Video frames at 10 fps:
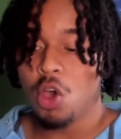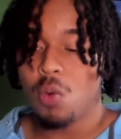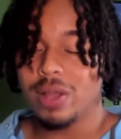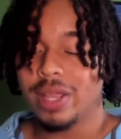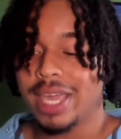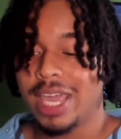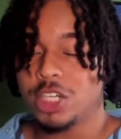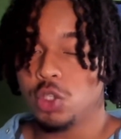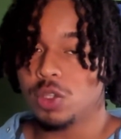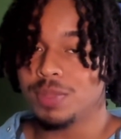while they can't
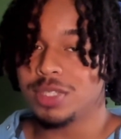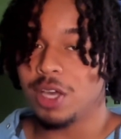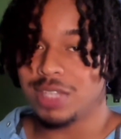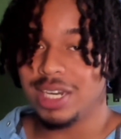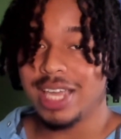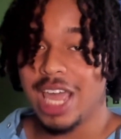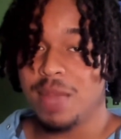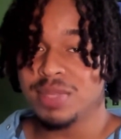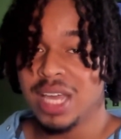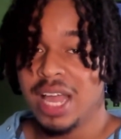shoot themselves in the games,